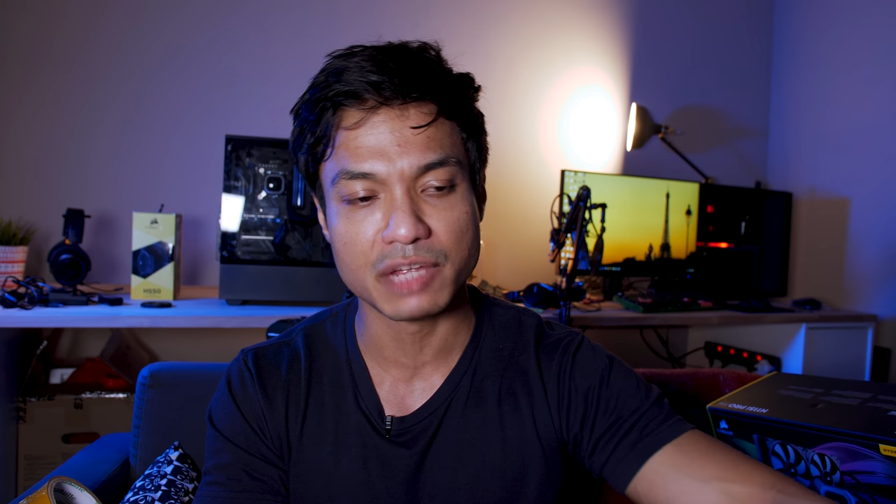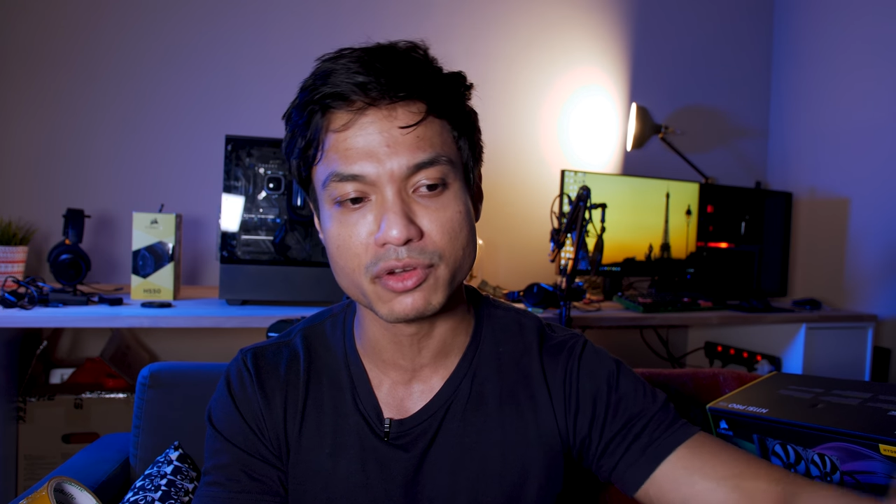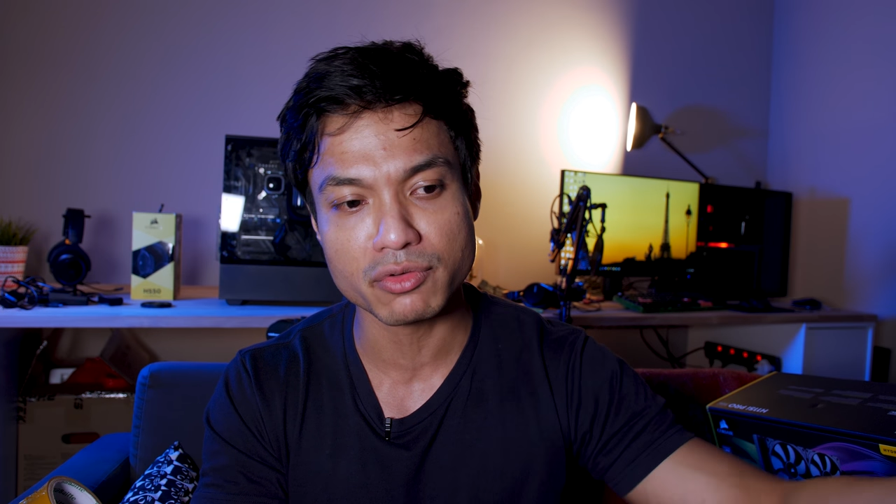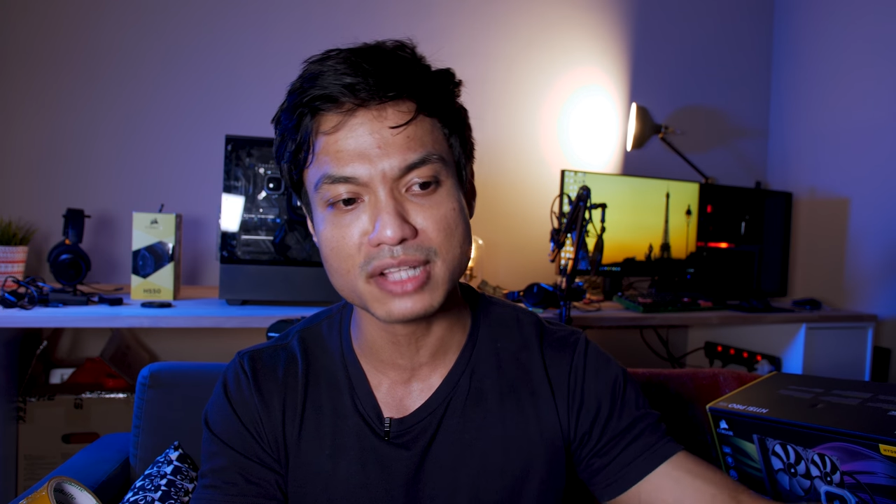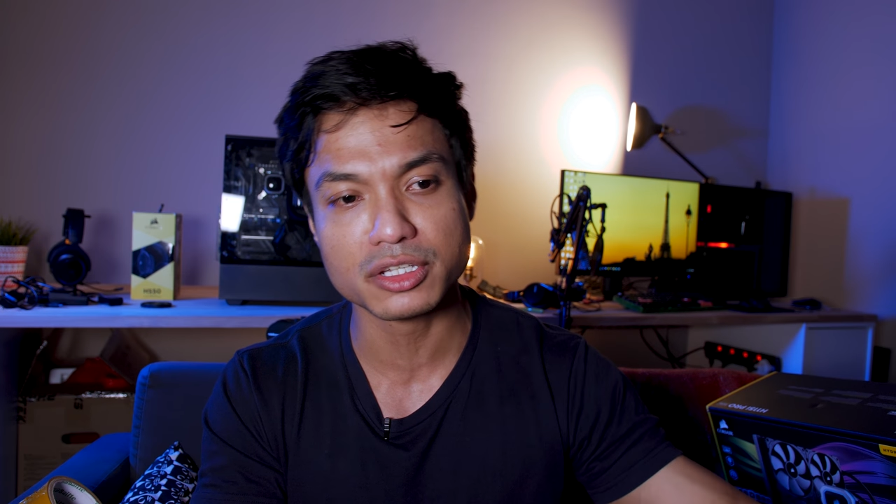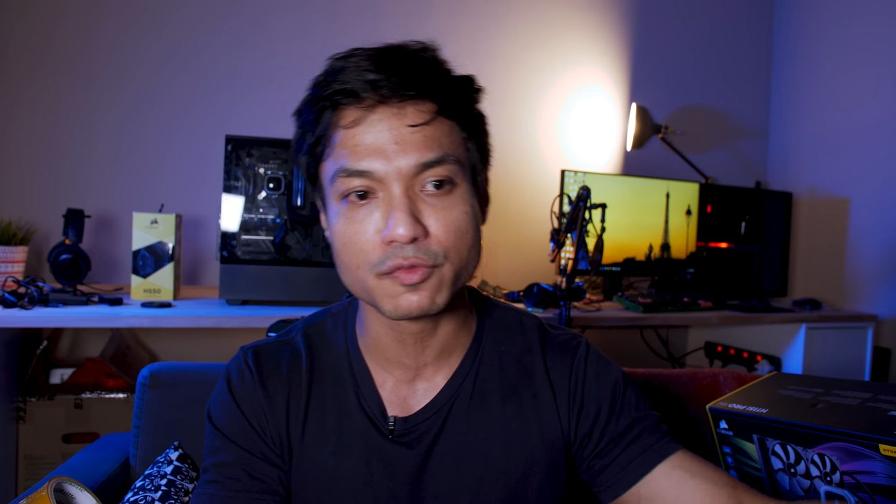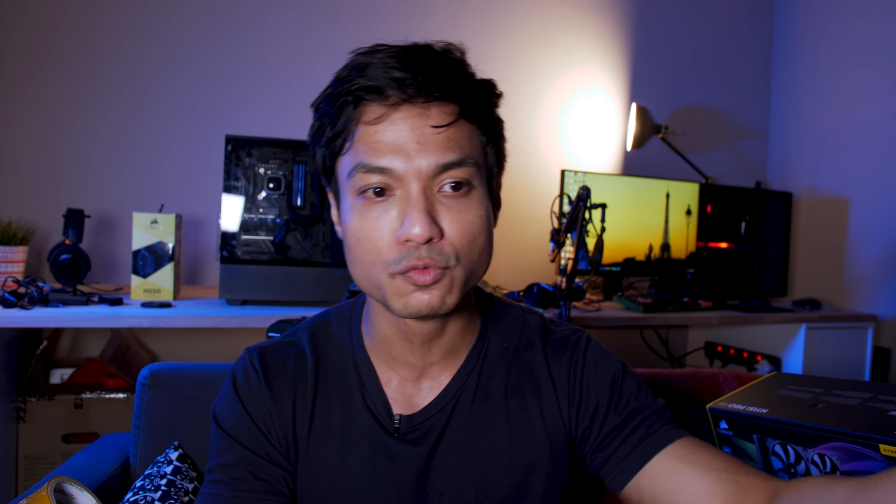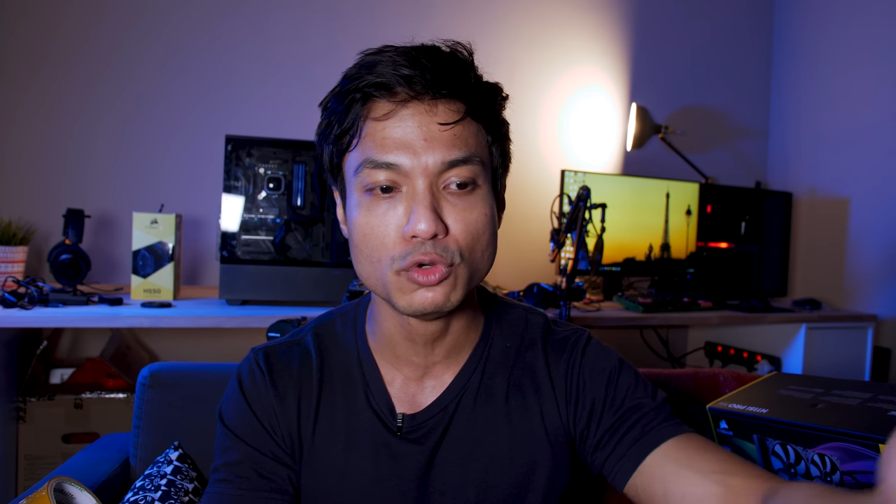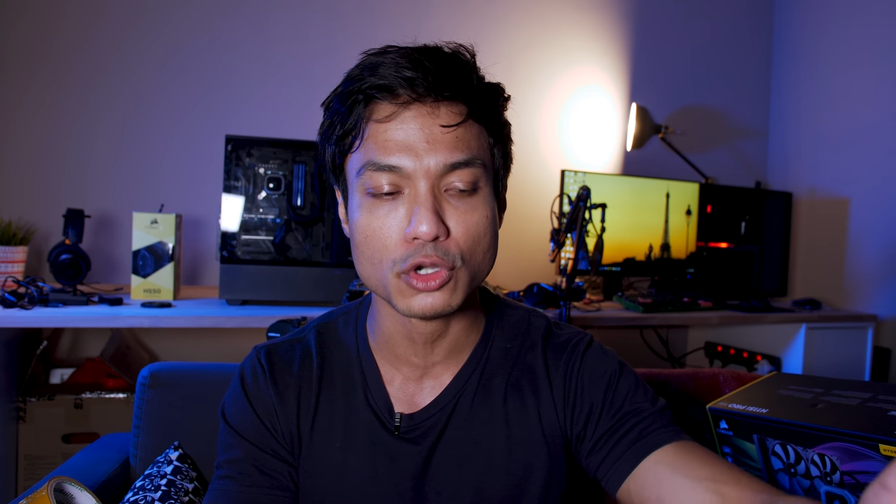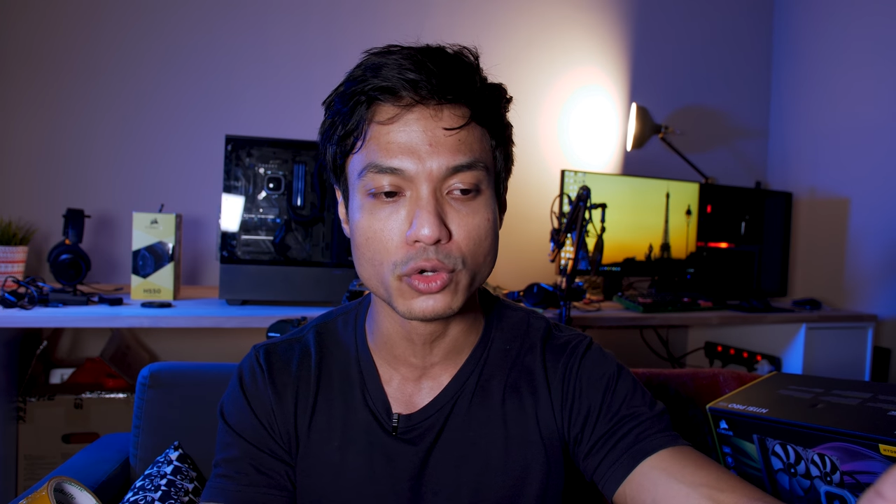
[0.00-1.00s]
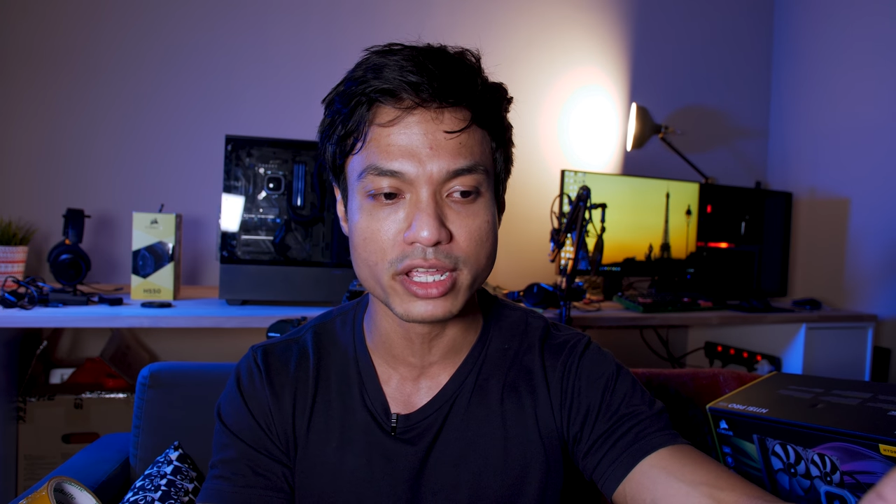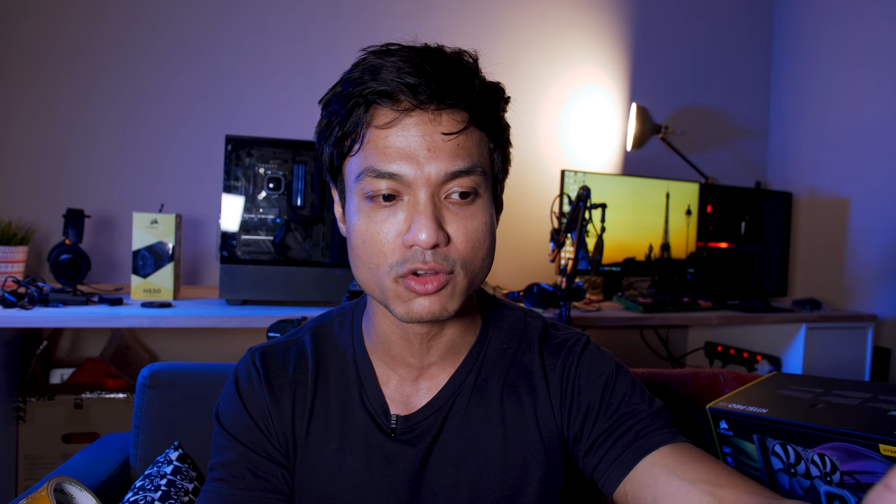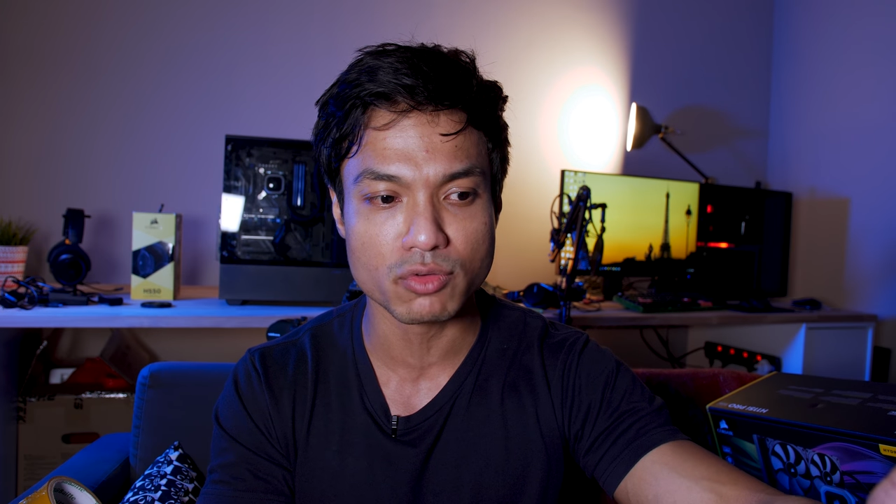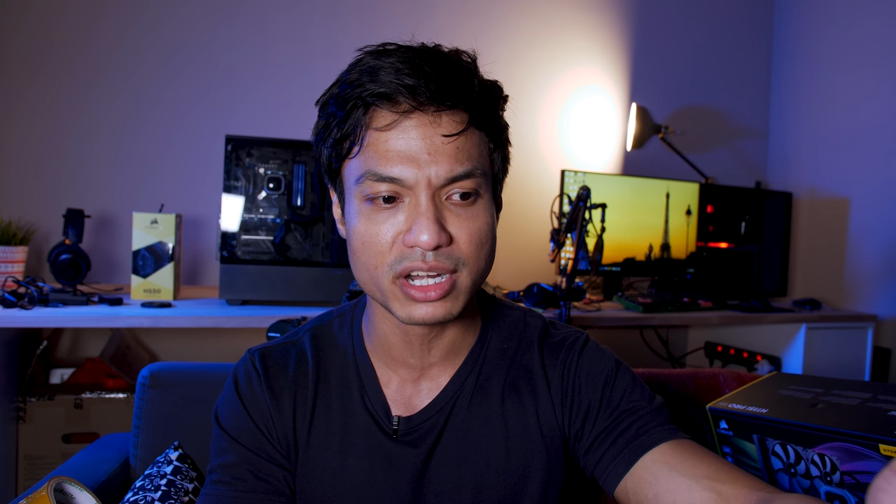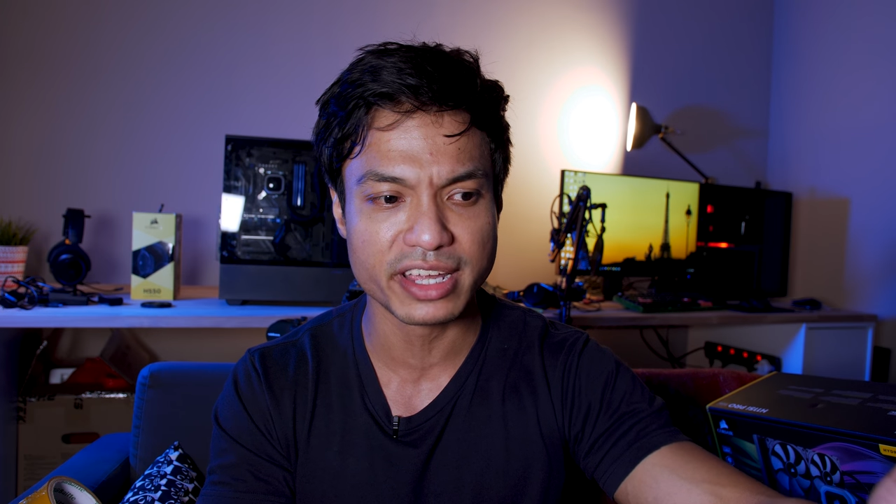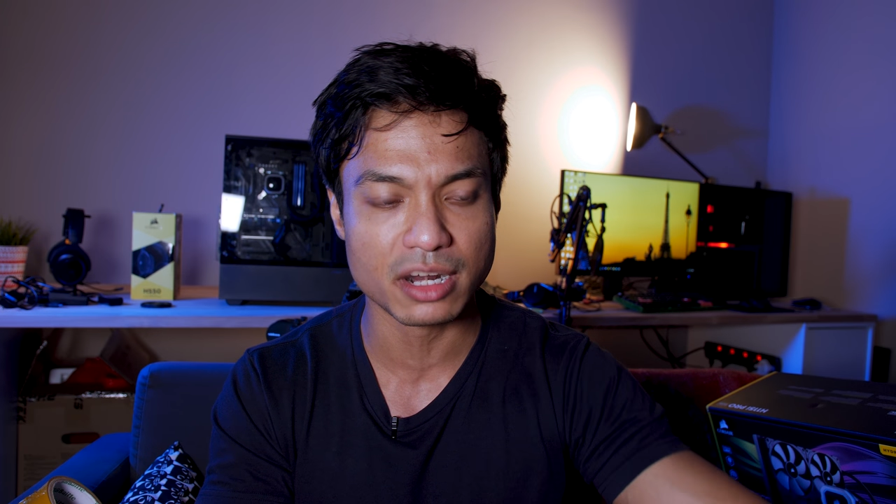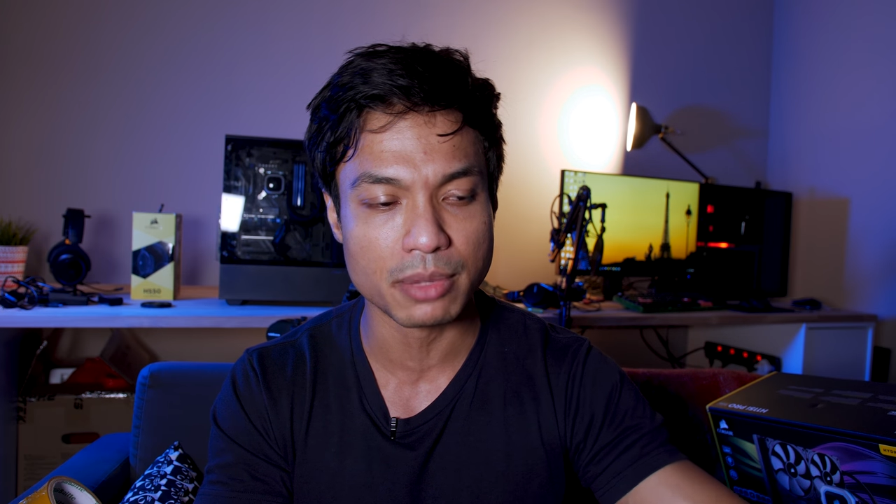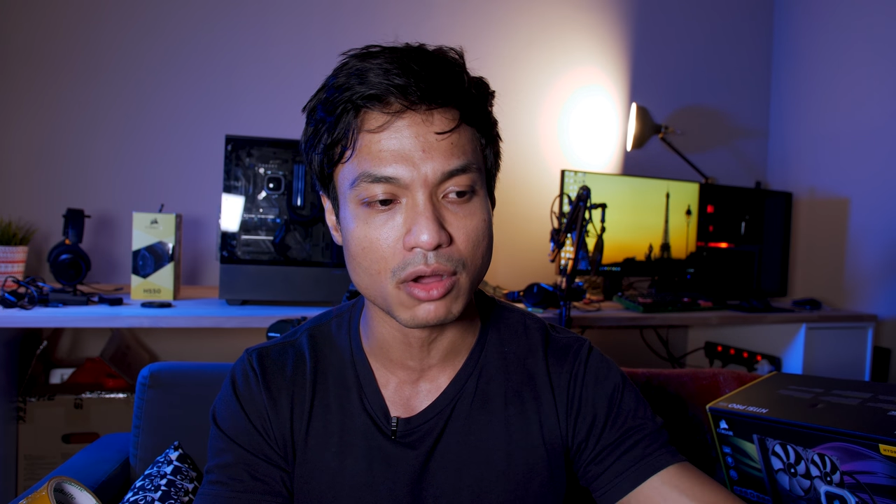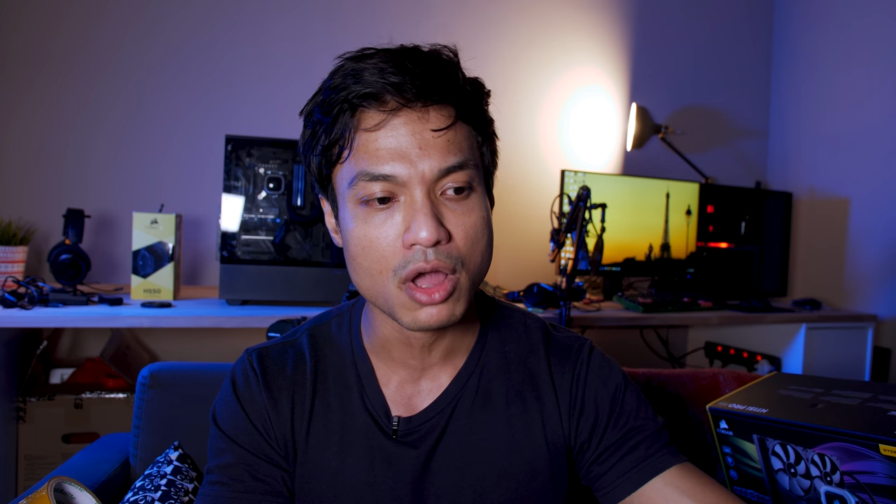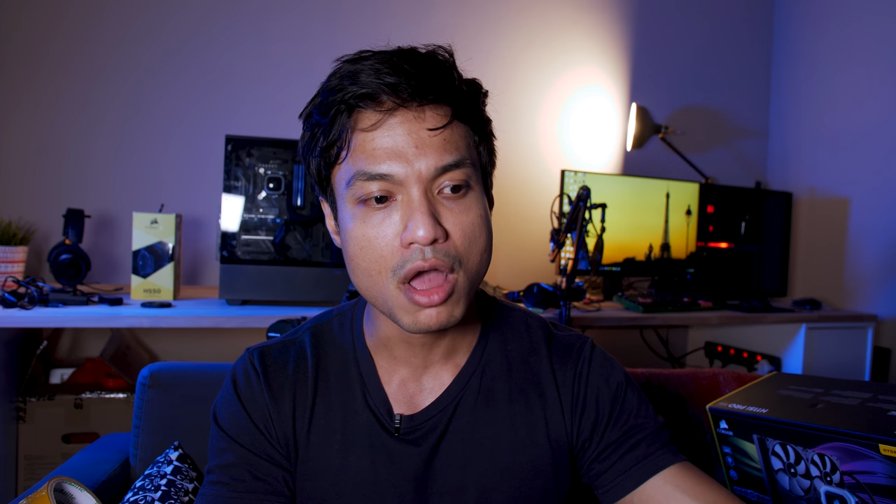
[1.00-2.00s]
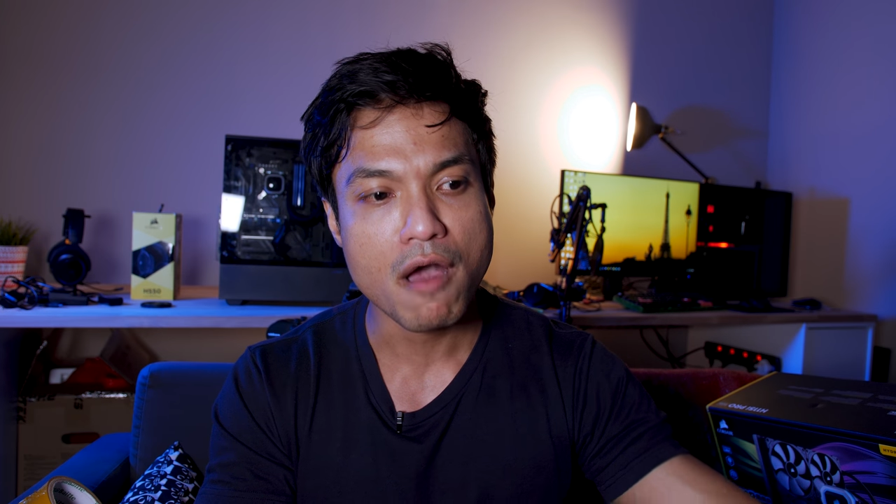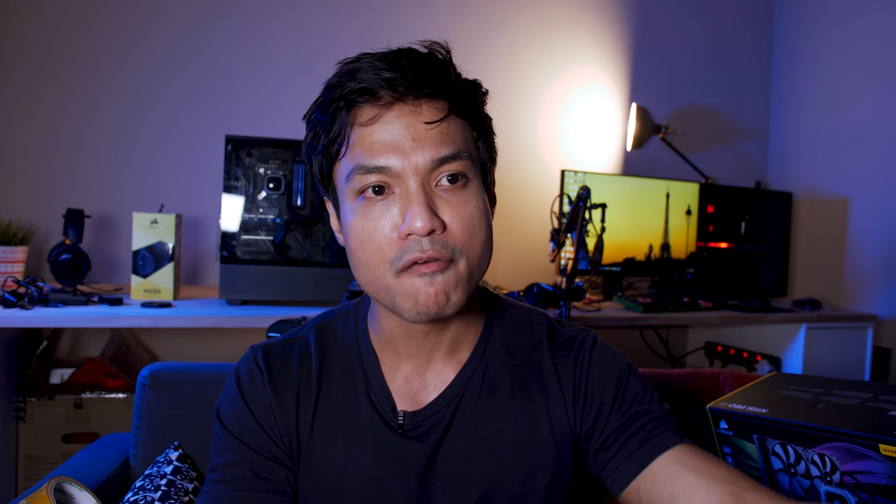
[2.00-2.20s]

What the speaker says: If it runs at full load and you're running at about